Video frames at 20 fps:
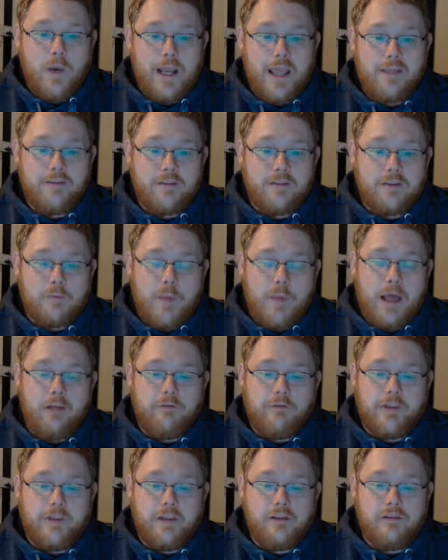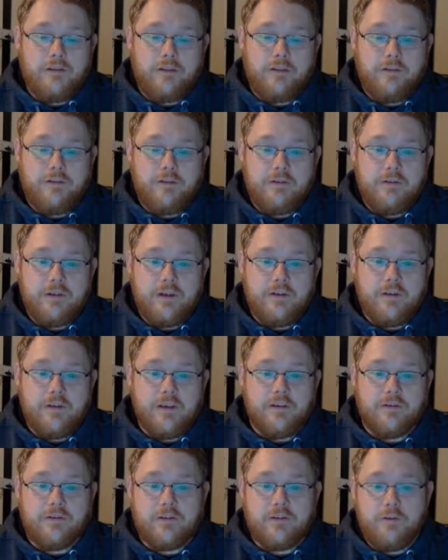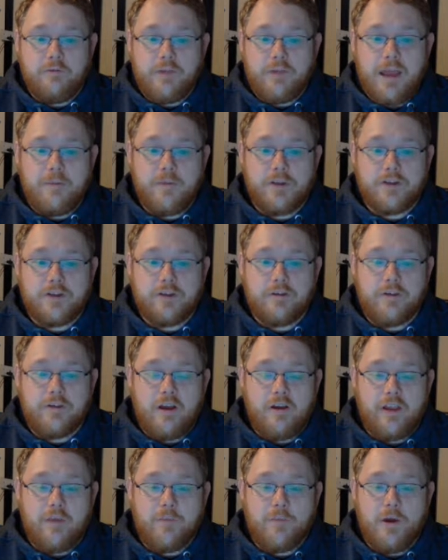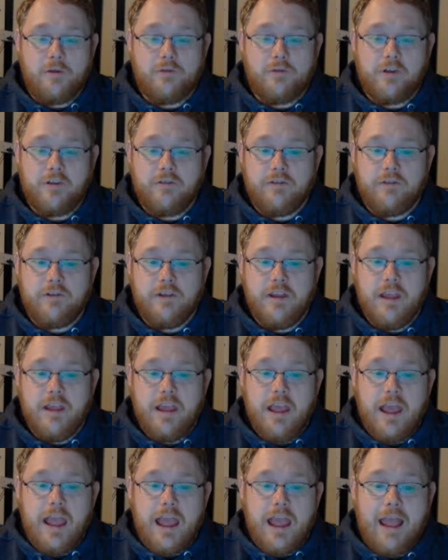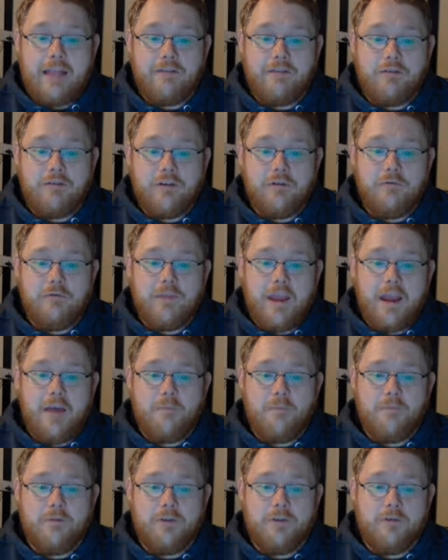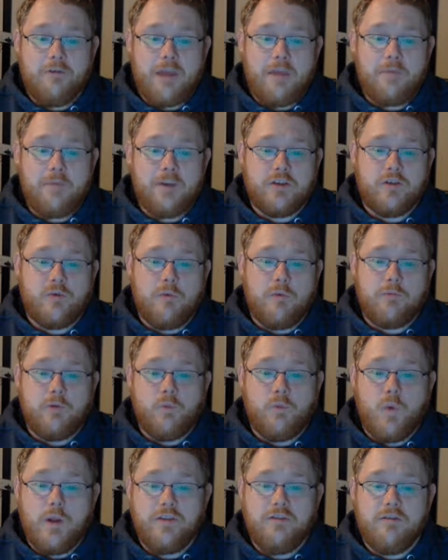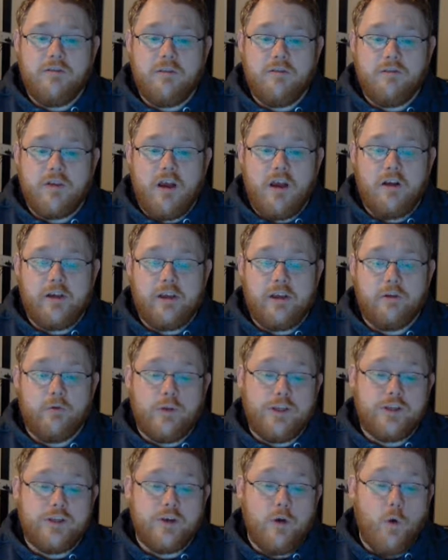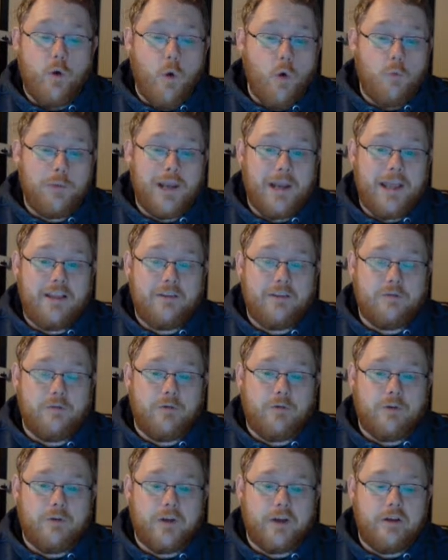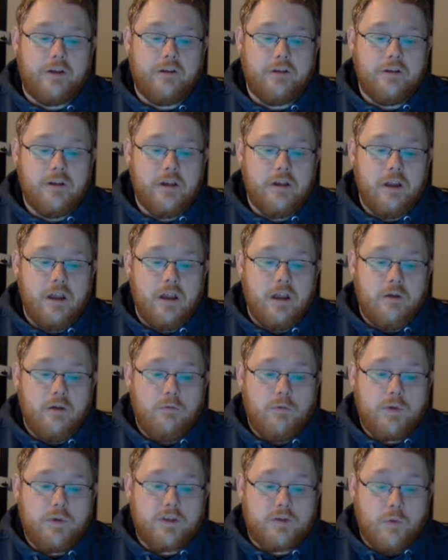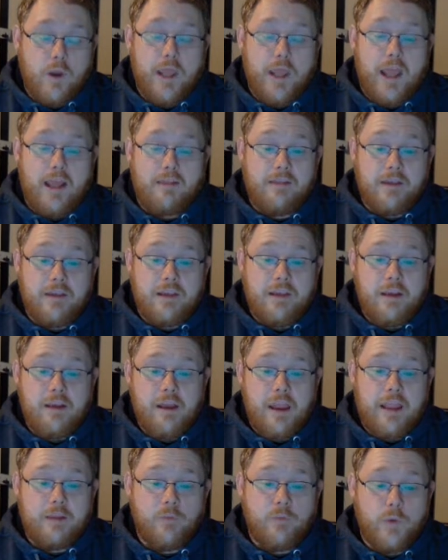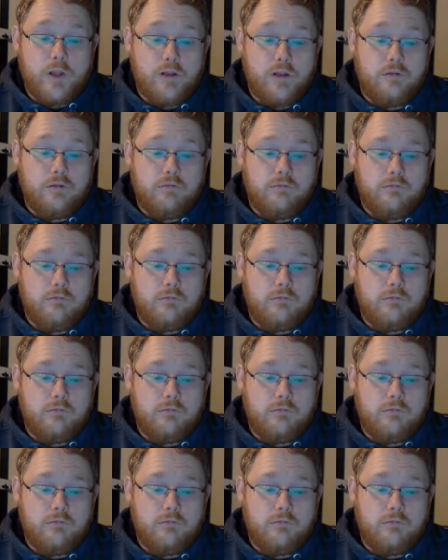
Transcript: it enters the battlefield, it deals 2 damage to target opponent, and 2 damage to up to 1 target creature or planeswalker, which is quite handy. It will